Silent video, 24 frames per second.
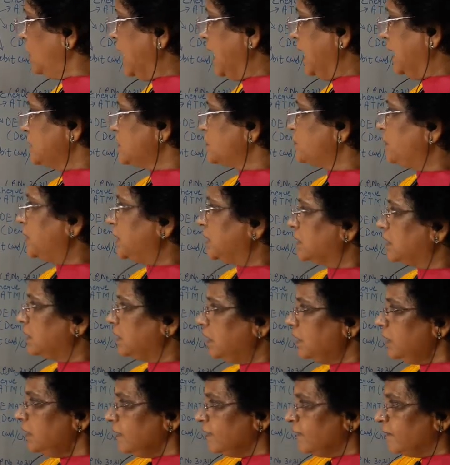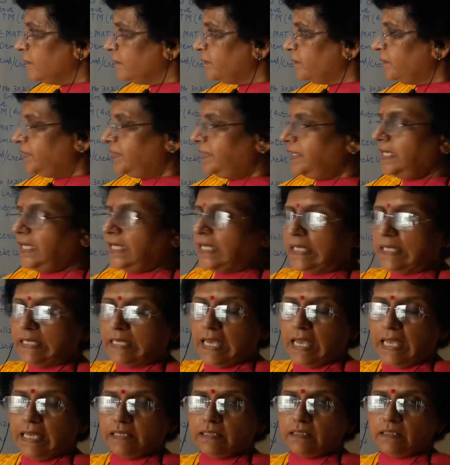as per the need
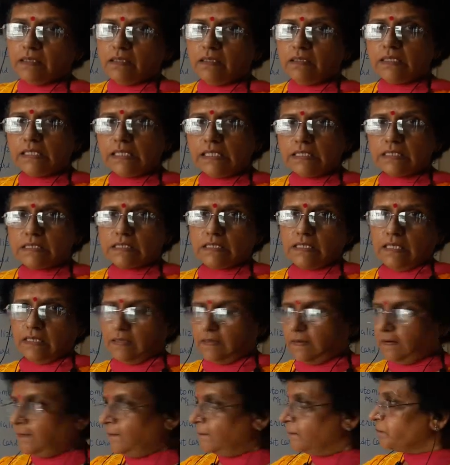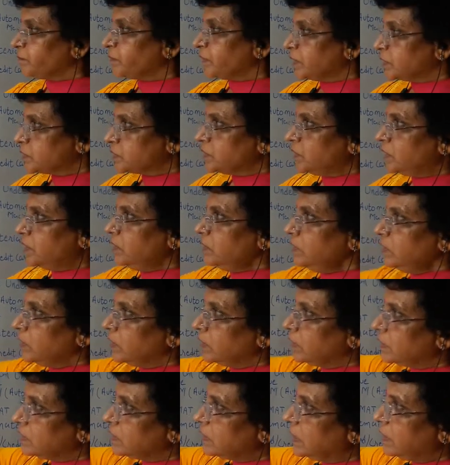and the reason. So
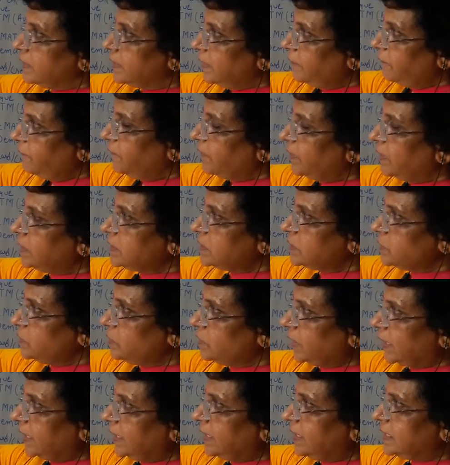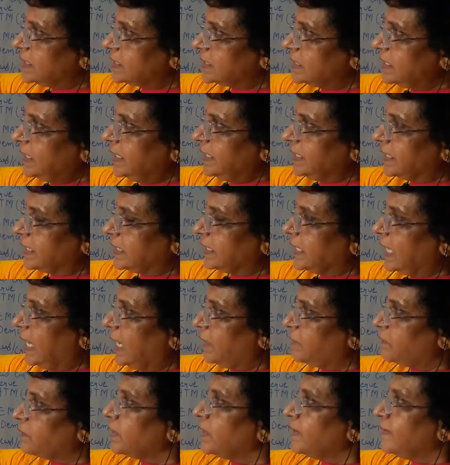the difference you can easily
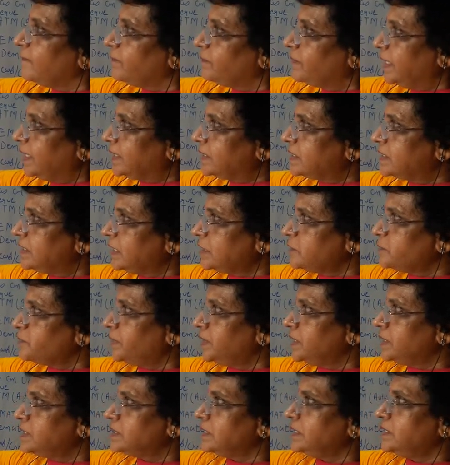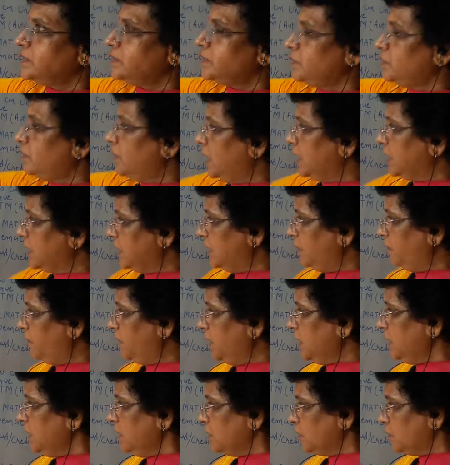derive, that 6% you are
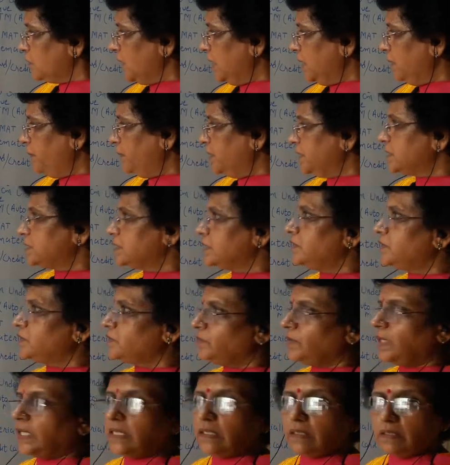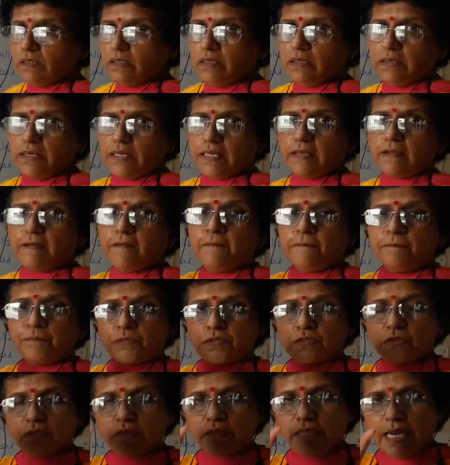giving, 12% you are earning.
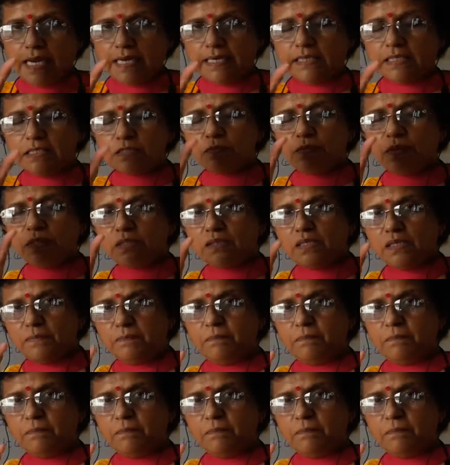So that is what the